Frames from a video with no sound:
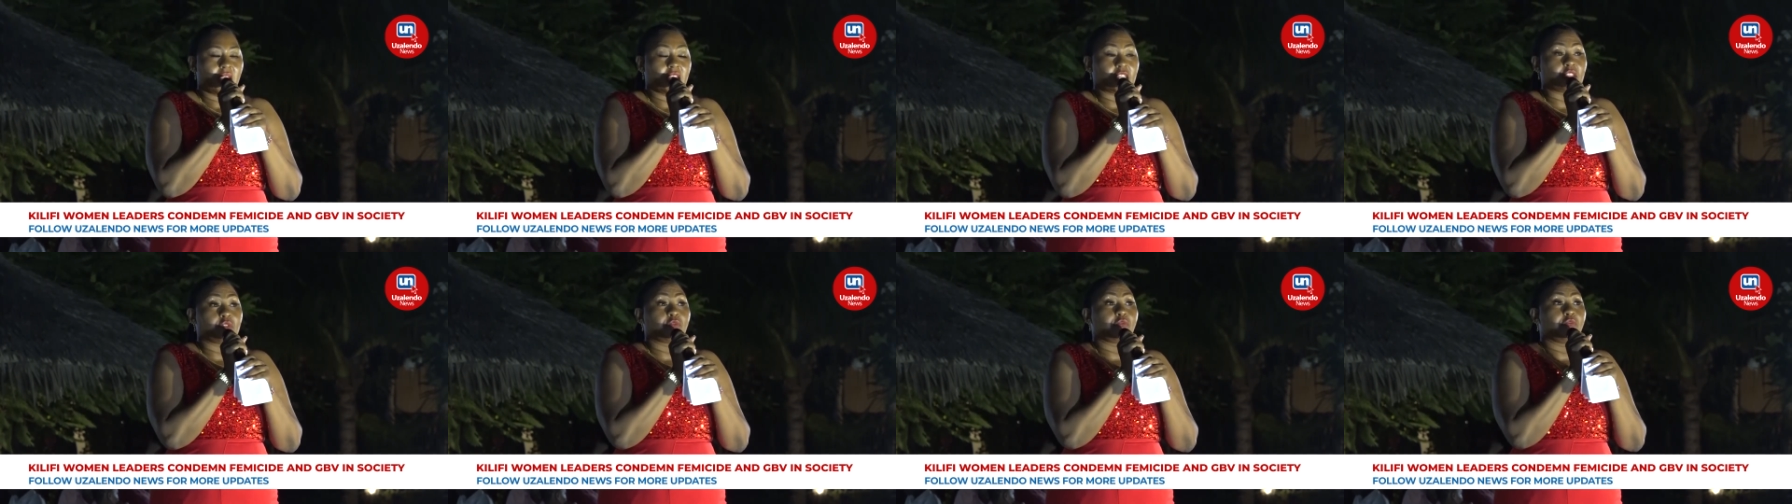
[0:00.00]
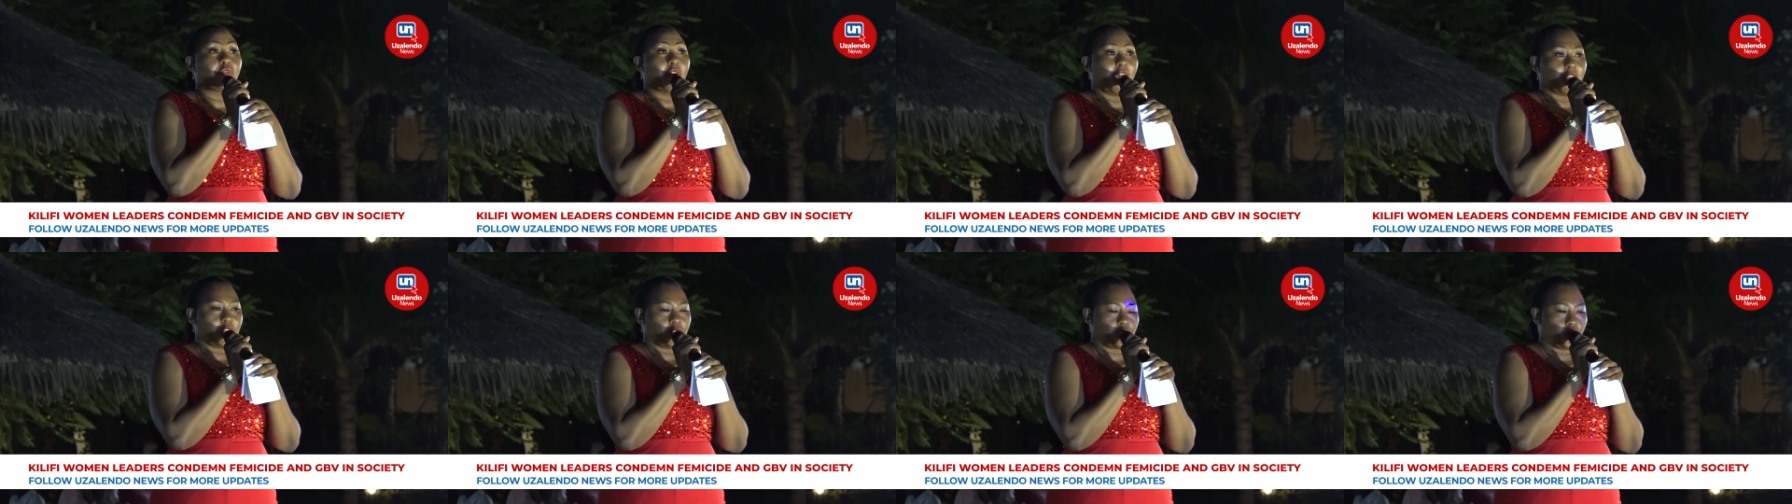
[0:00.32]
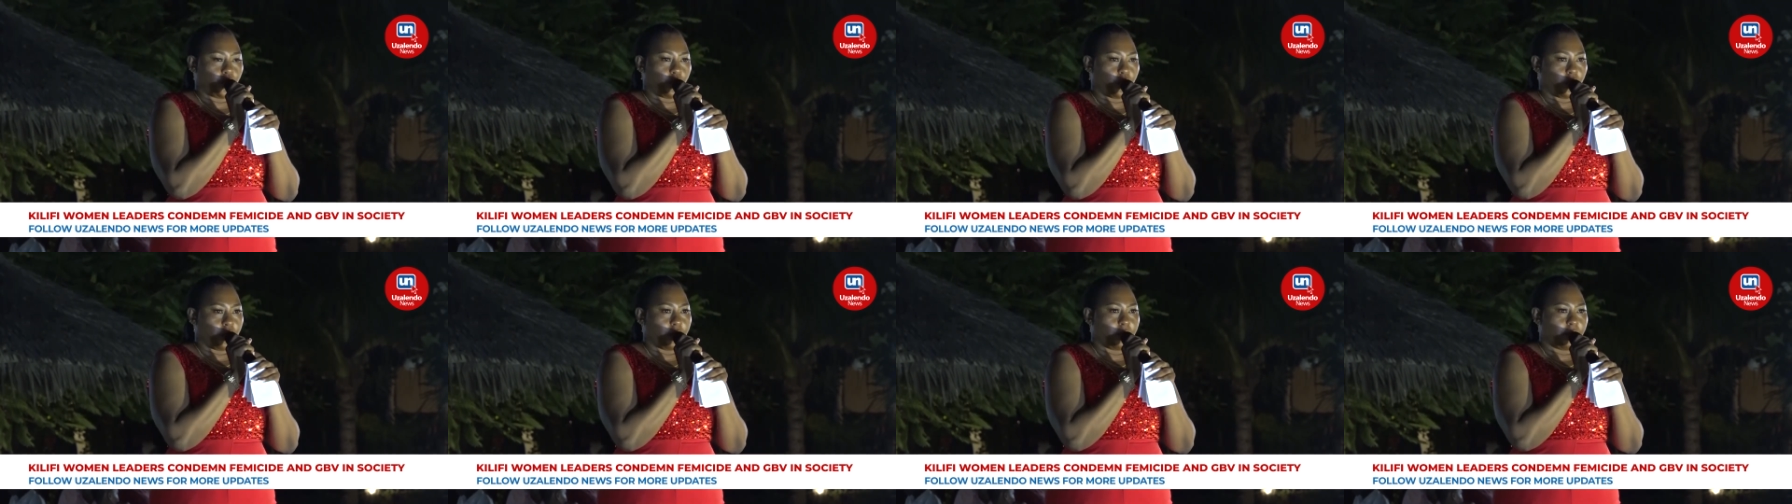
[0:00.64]
is
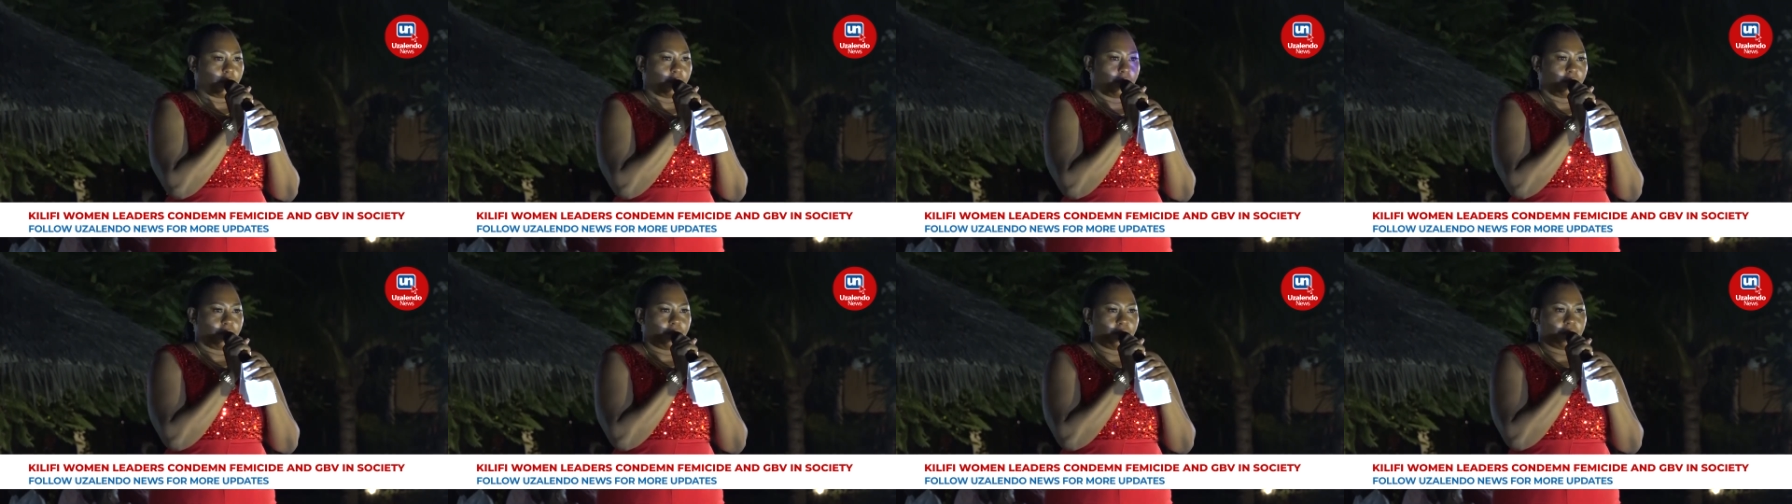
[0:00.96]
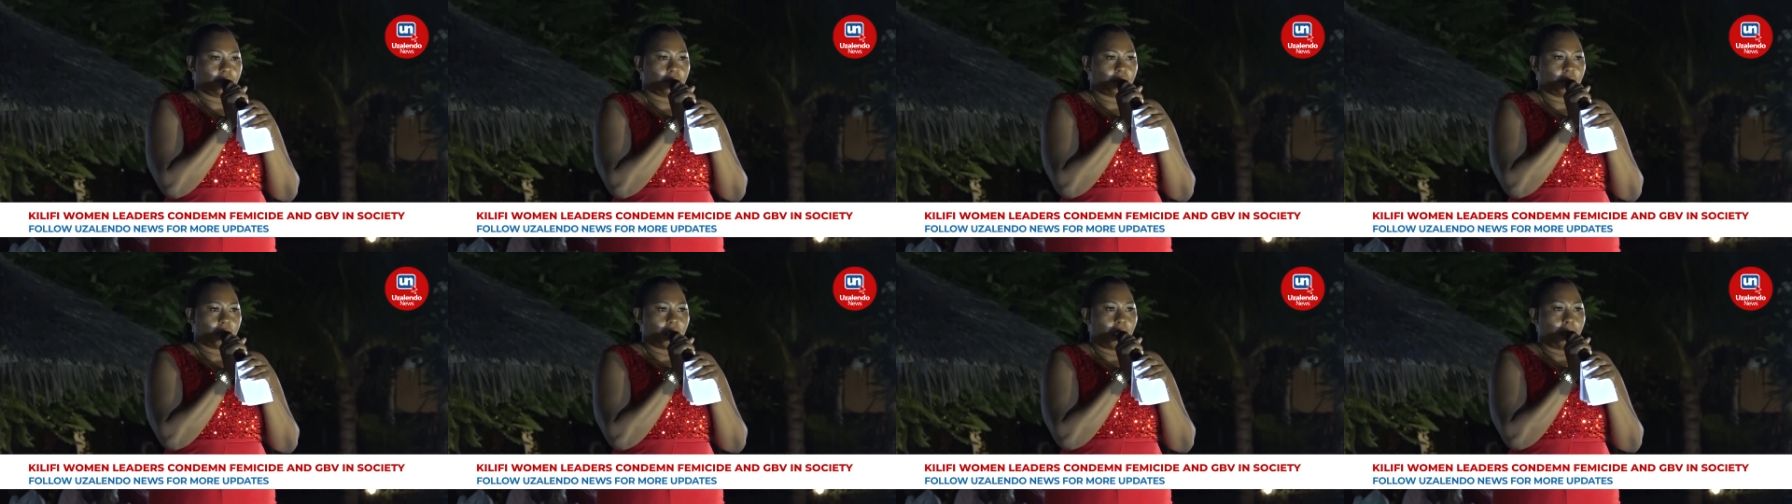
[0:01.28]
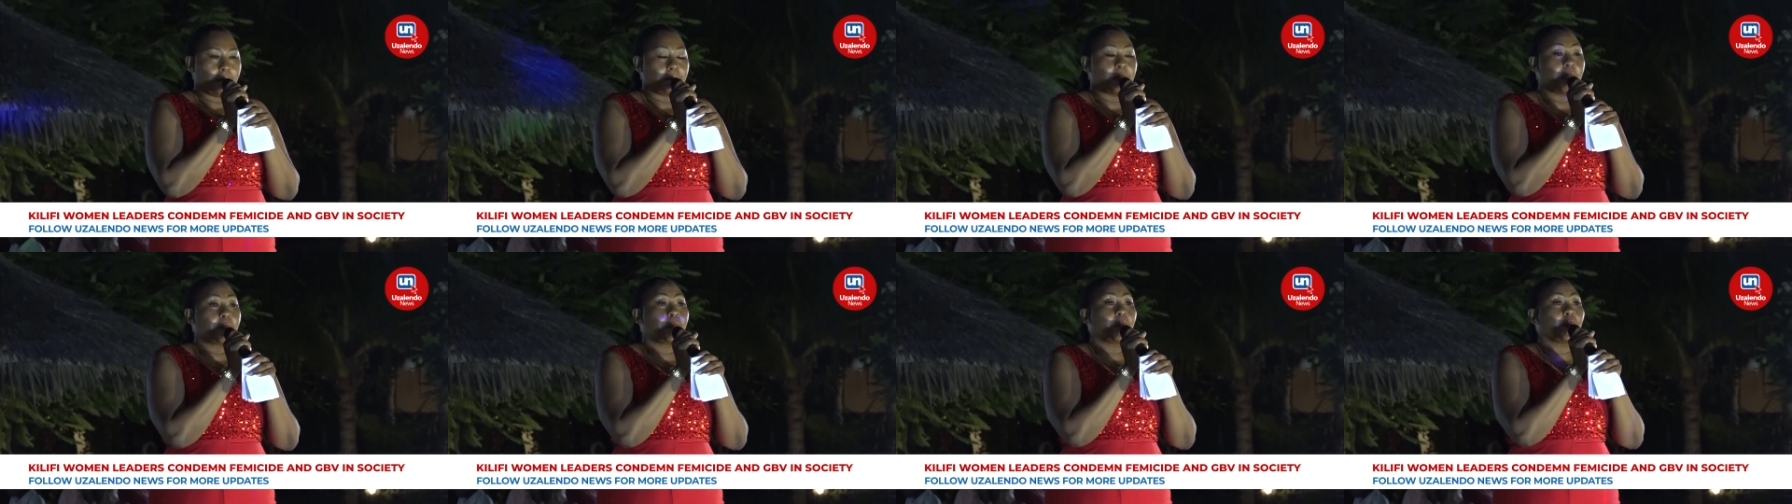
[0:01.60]
fatal.
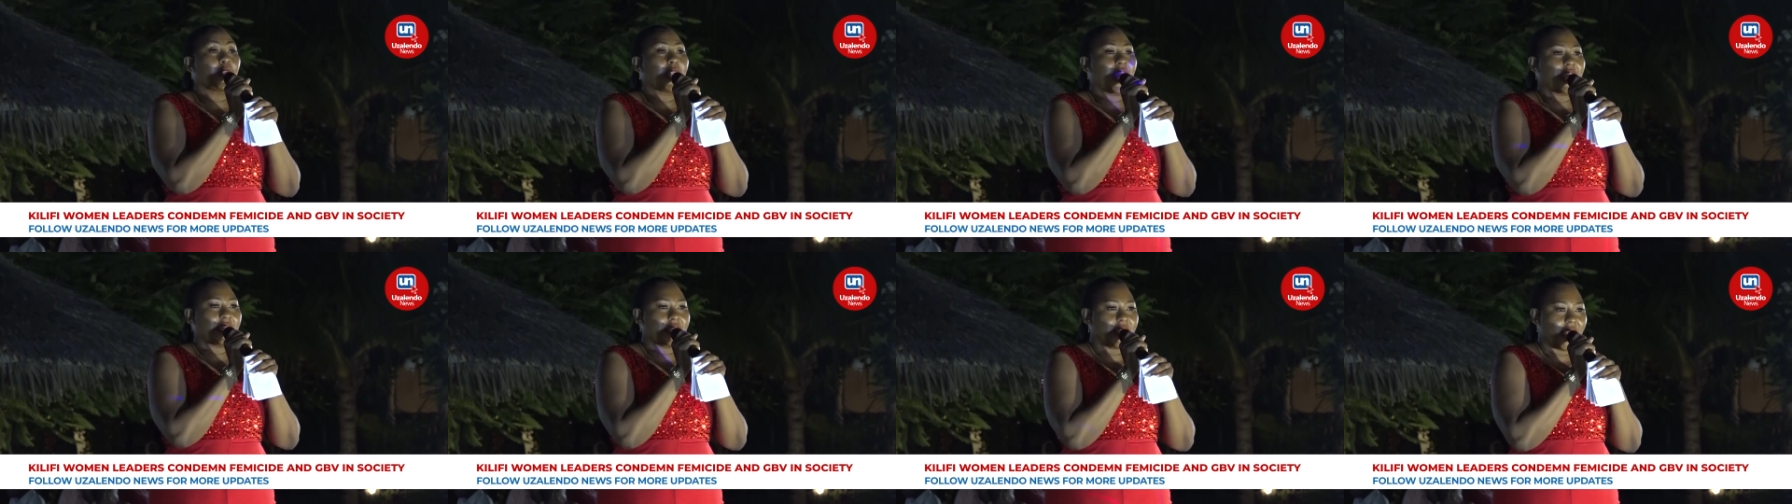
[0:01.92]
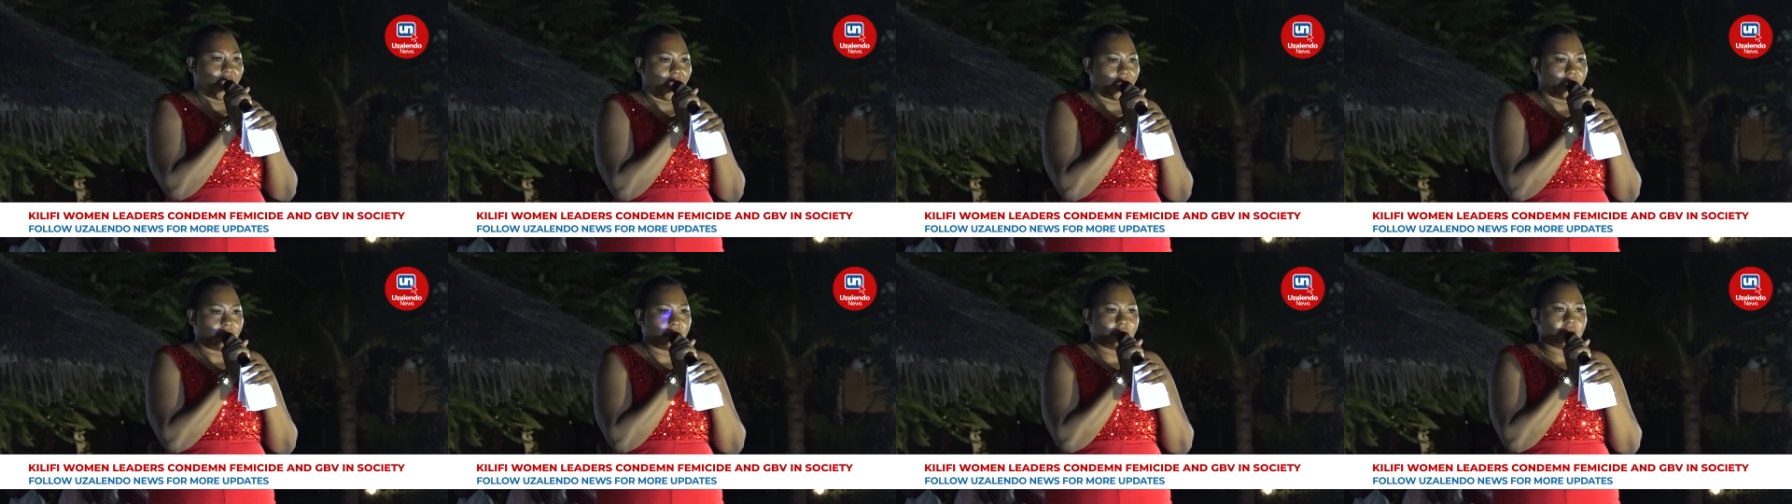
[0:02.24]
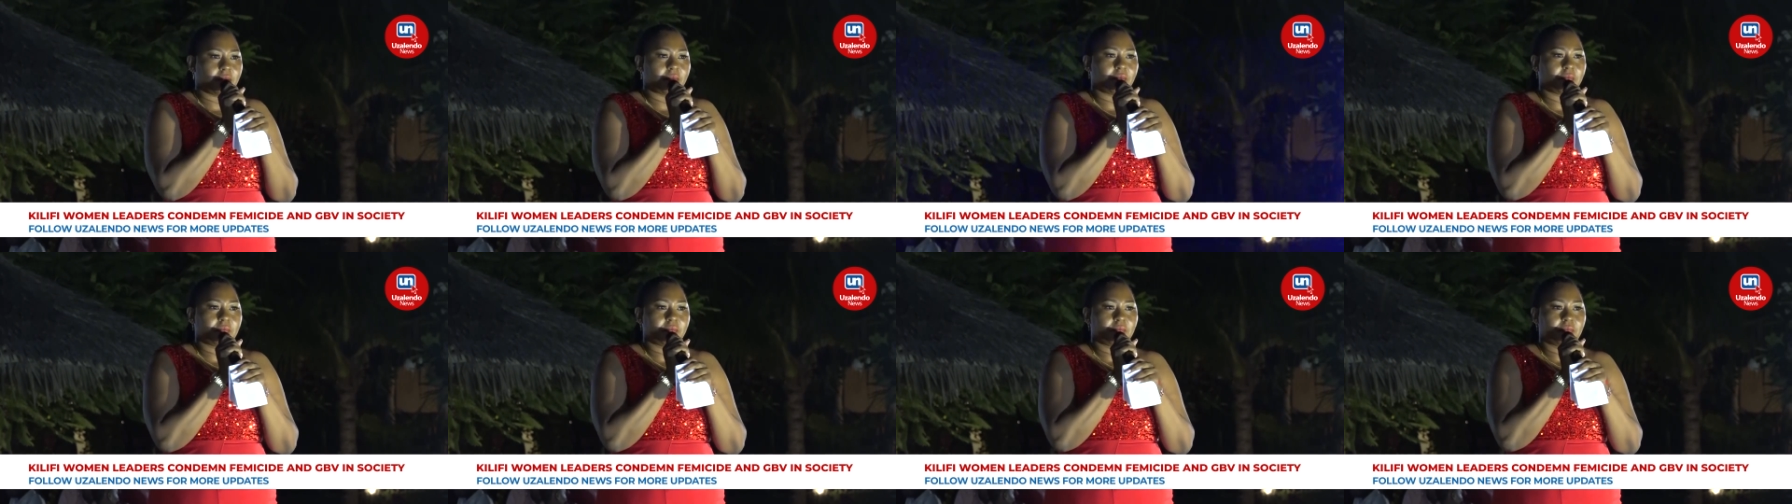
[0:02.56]
People are
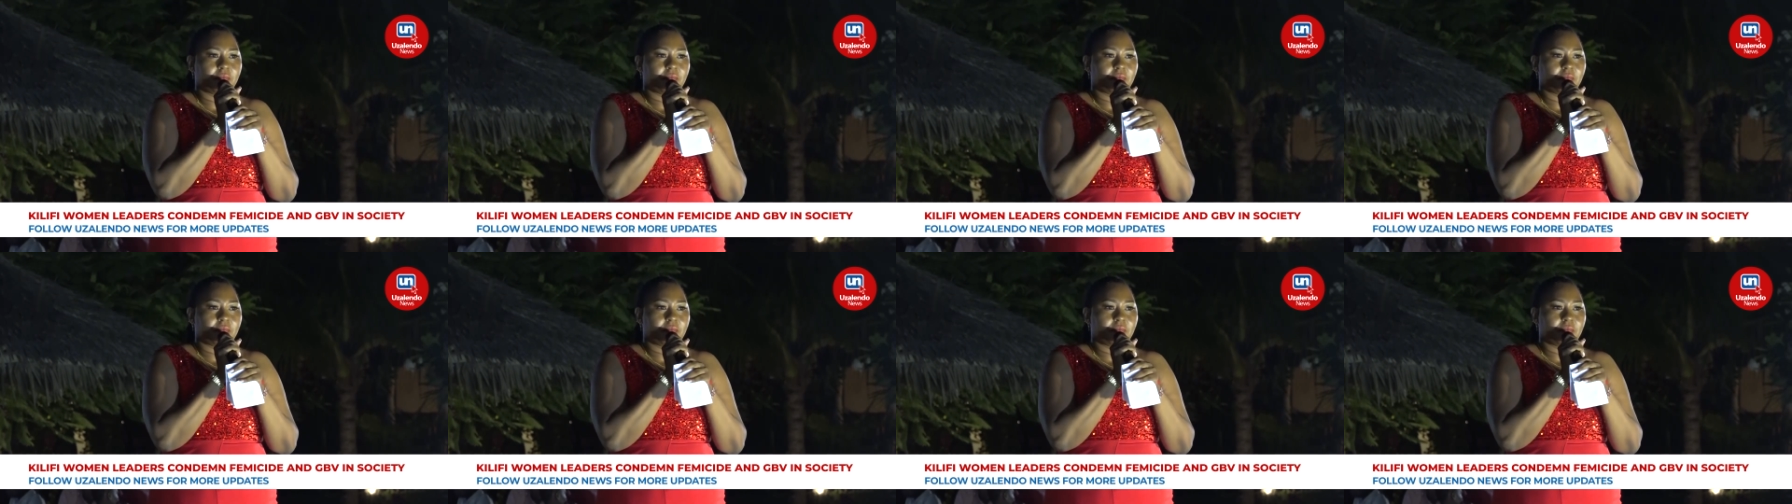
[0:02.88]
dying.